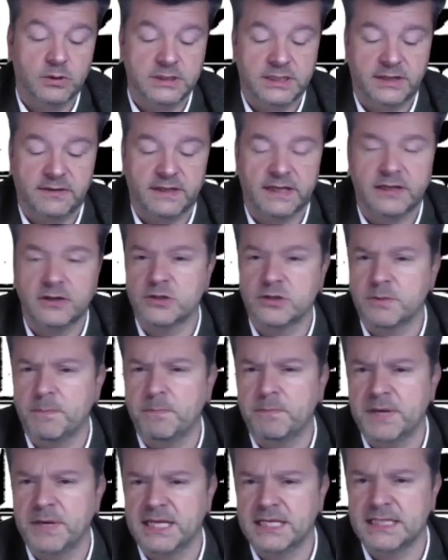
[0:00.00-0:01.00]
I think there's a
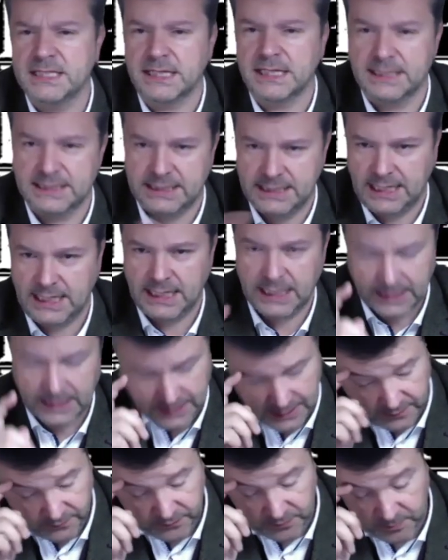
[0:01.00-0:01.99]
basic deck,
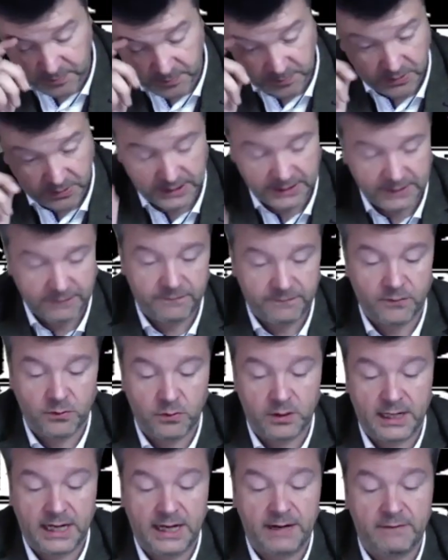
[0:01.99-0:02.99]
if I remember rightly,
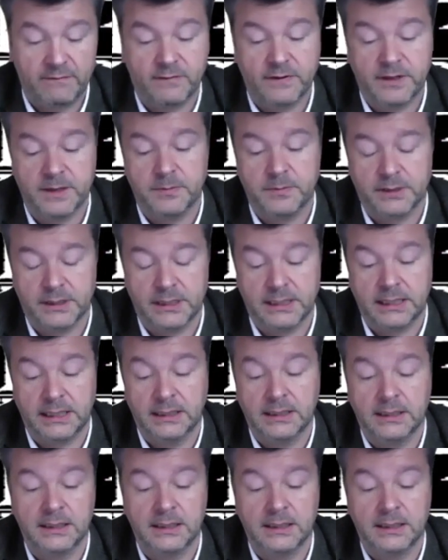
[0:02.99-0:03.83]
for everybody.